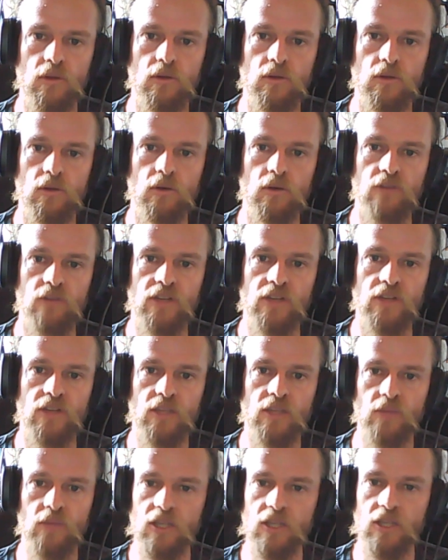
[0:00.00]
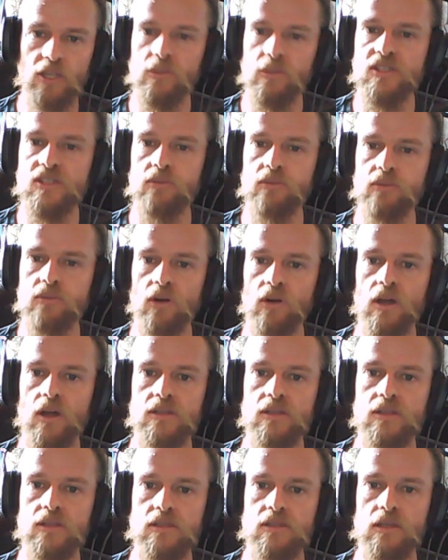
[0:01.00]
Quite frankly, I'm a little bit
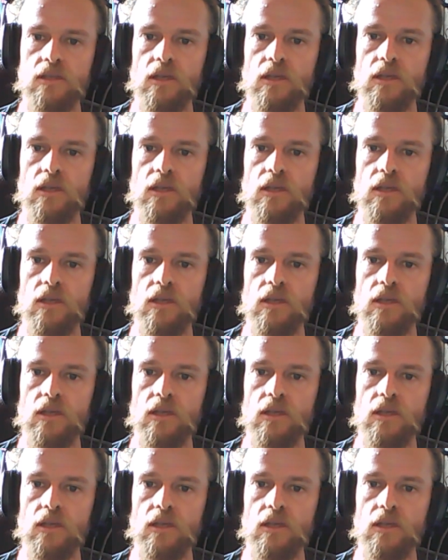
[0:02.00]
surprised